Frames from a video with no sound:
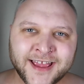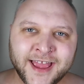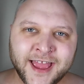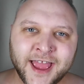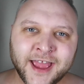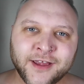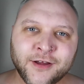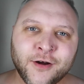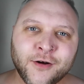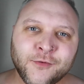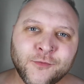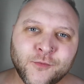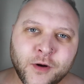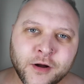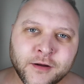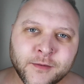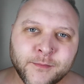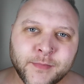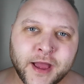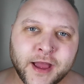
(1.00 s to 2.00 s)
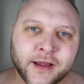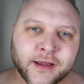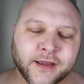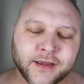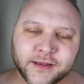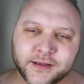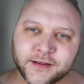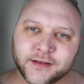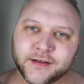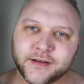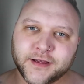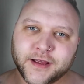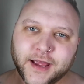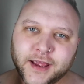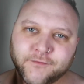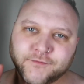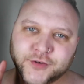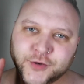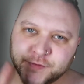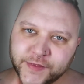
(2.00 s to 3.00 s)
Hey y'all, welcome back. I
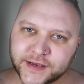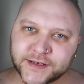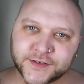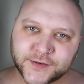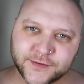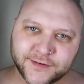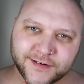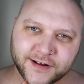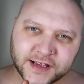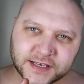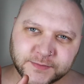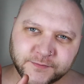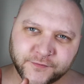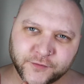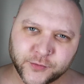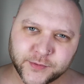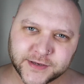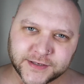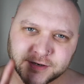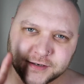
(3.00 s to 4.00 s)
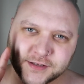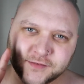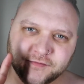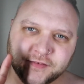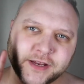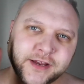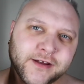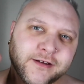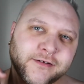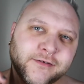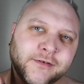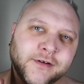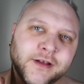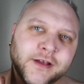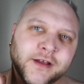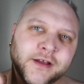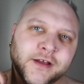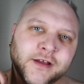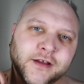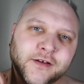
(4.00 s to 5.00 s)
have two things to address before we start the video.
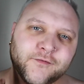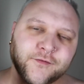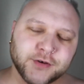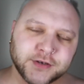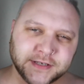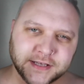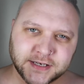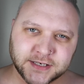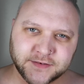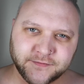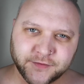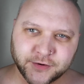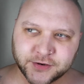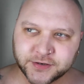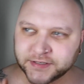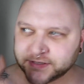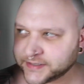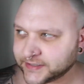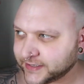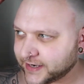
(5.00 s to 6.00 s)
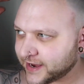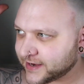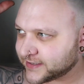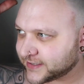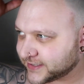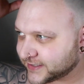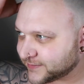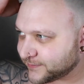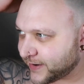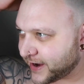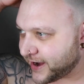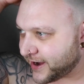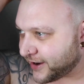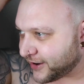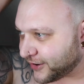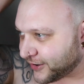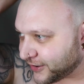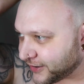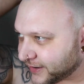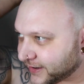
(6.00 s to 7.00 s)
First things first, yes, my
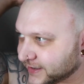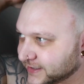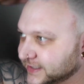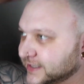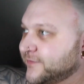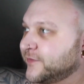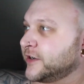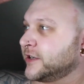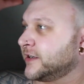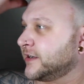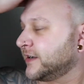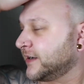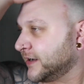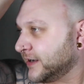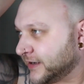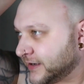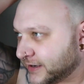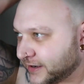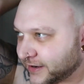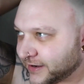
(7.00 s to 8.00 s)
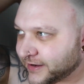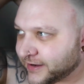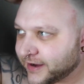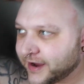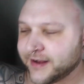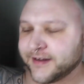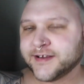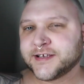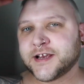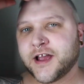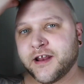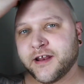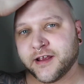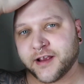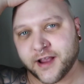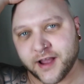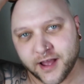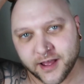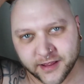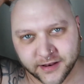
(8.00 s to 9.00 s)
hair is different. I just got
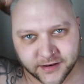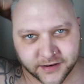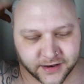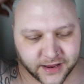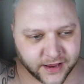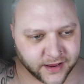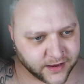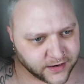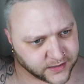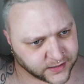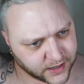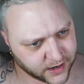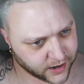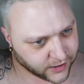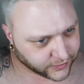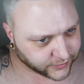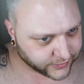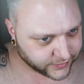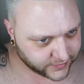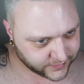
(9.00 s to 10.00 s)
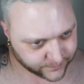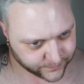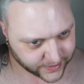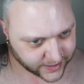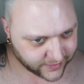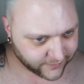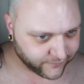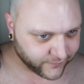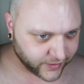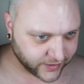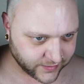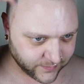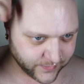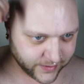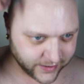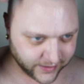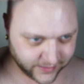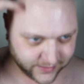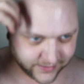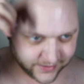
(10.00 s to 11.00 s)
it cut and colored by a friend of
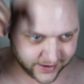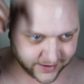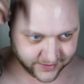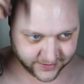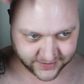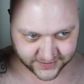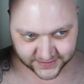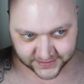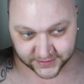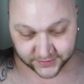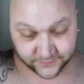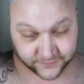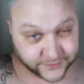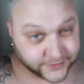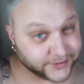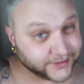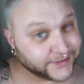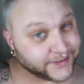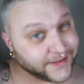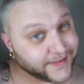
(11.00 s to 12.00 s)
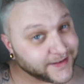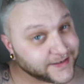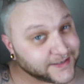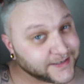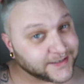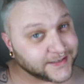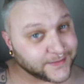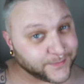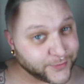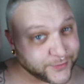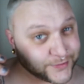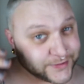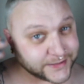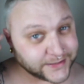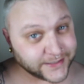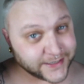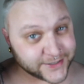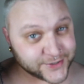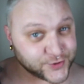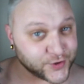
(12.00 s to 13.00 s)
mine, and it is silver, and this is the
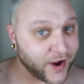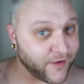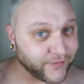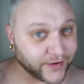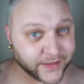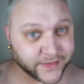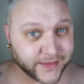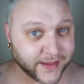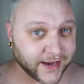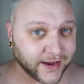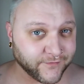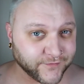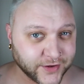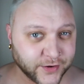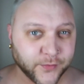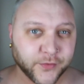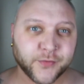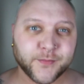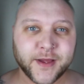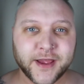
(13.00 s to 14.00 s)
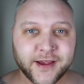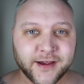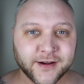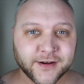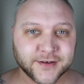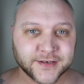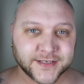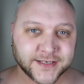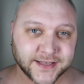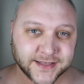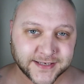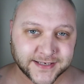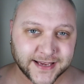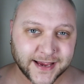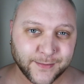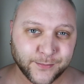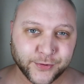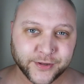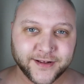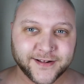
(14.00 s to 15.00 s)
most extravagant thing I've done with my hair since
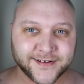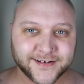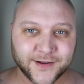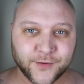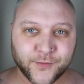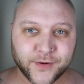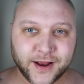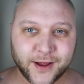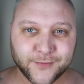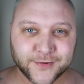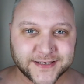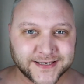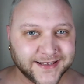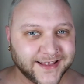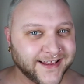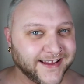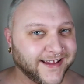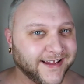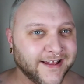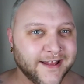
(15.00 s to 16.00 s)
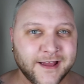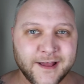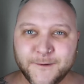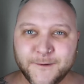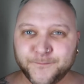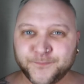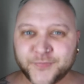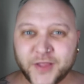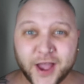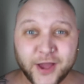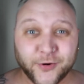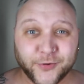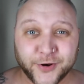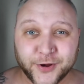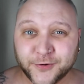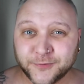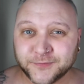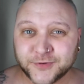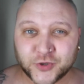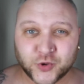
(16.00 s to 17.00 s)
I bleached it when I was like, I don't
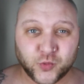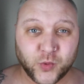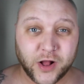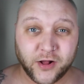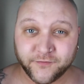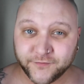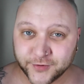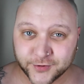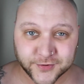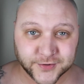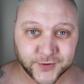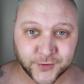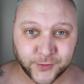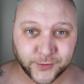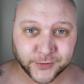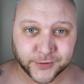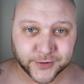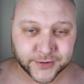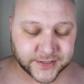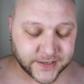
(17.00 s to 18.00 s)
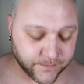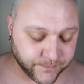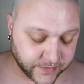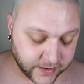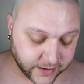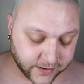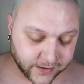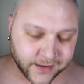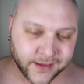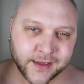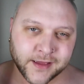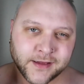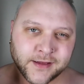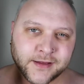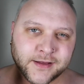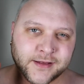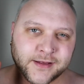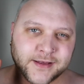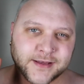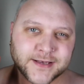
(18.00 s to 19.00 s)
know, 12 years old or something.
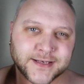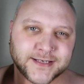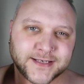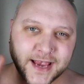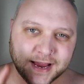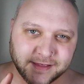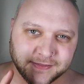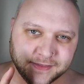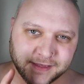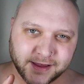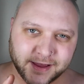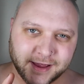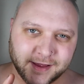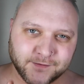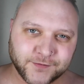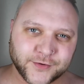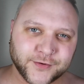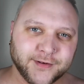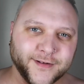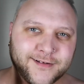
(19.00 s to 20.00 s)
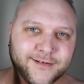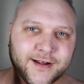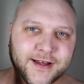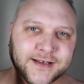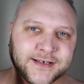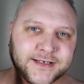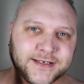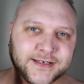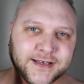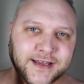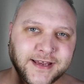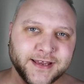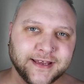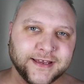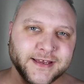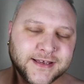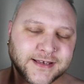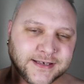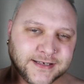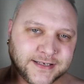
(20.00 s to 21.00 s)
Second thing I have to address
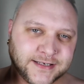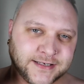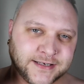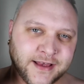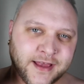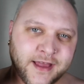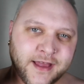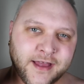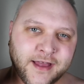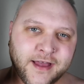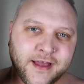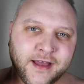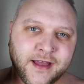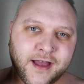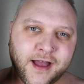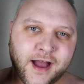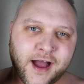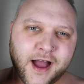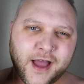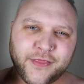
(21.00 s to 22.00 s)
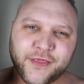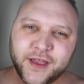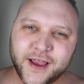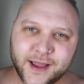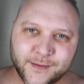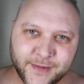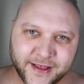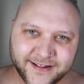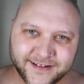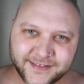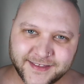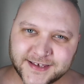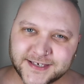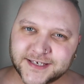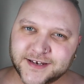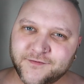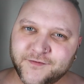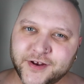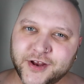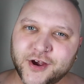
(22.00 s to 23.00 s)
is, I think I mentioned this
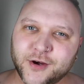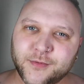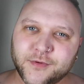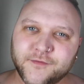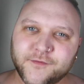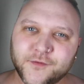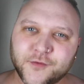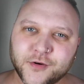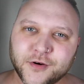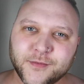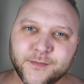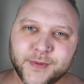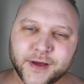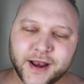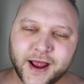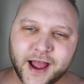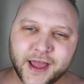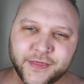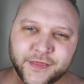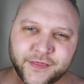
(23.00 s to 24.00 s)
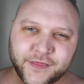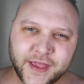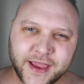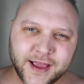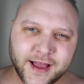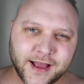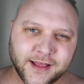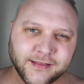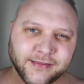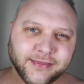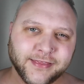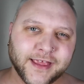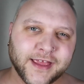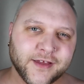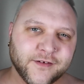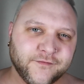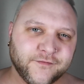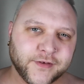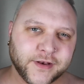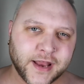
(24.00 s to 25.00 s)
in a video before, but I think I
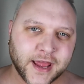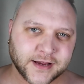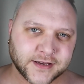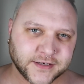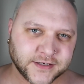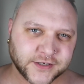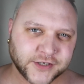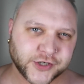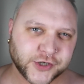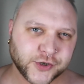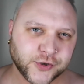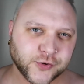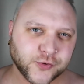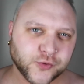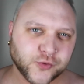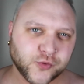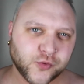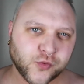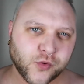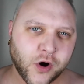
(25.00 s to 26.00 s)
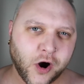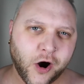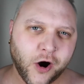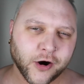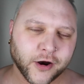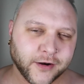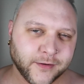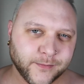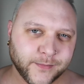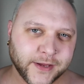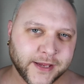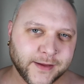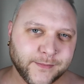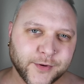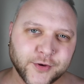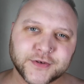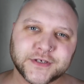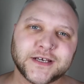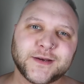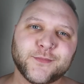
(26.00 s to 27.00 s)
live next to R&B
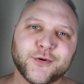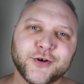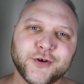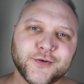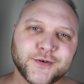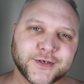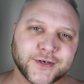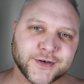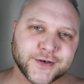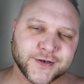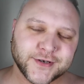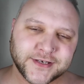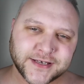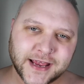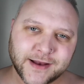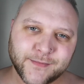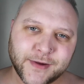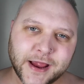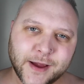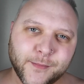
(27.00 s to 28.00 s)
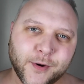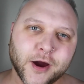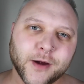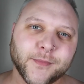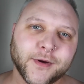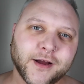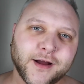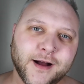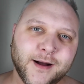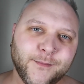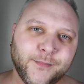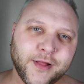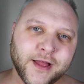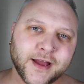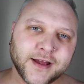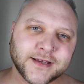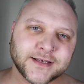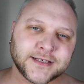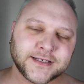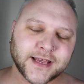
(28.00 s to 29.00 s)
music producers in my apartment
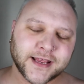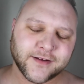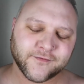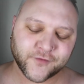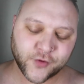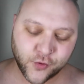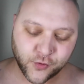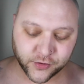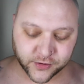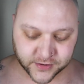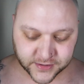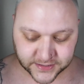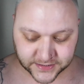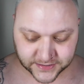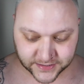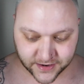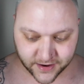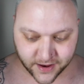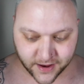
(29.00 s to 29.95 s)
complex, and of course,